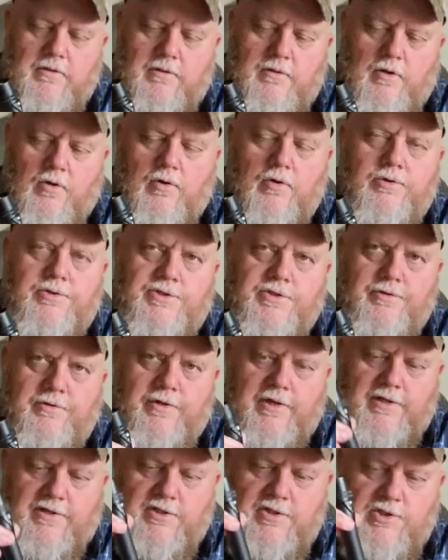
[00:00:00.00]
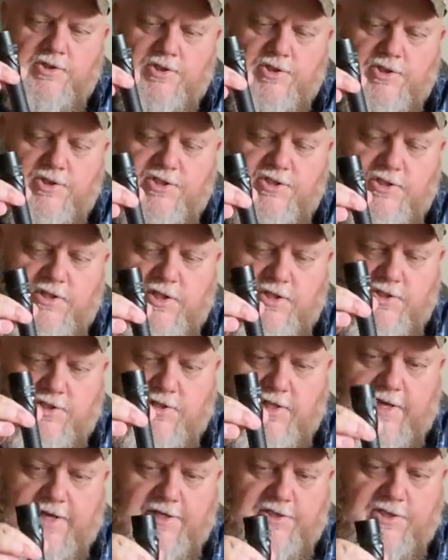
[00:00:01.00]
holster that this just
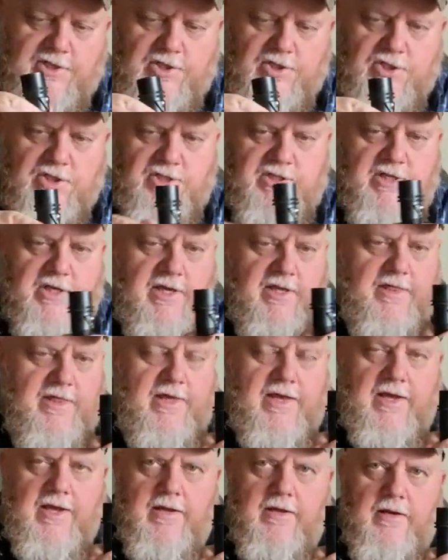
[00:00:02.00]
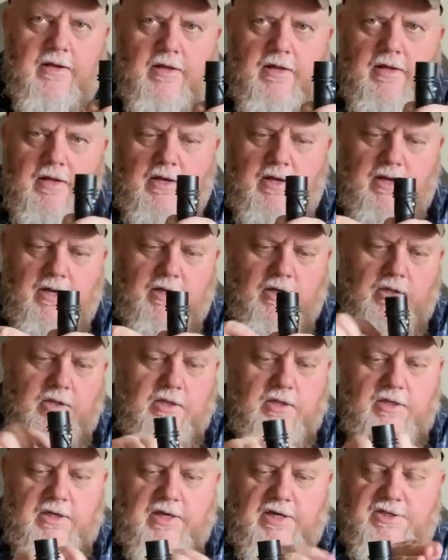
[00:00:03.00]
slides in just like that, and
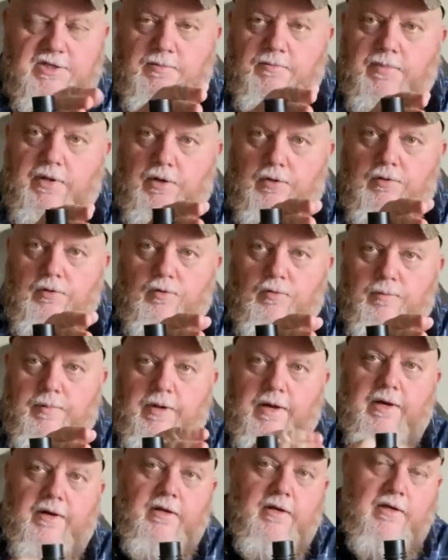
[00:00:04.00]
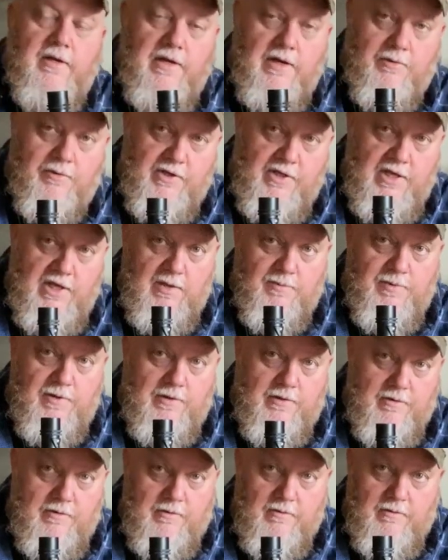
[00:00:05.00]
it has a belt loop on it, and I would keep
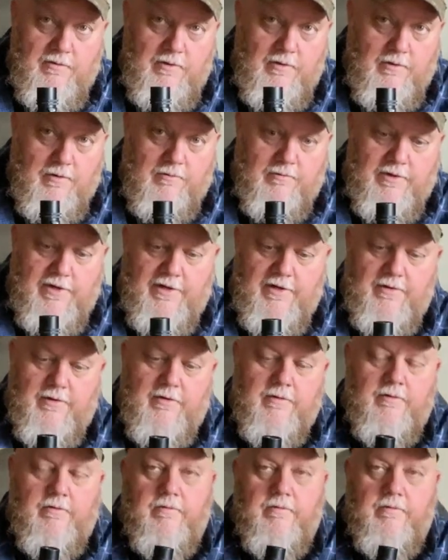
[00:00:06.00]
it, you know, right at,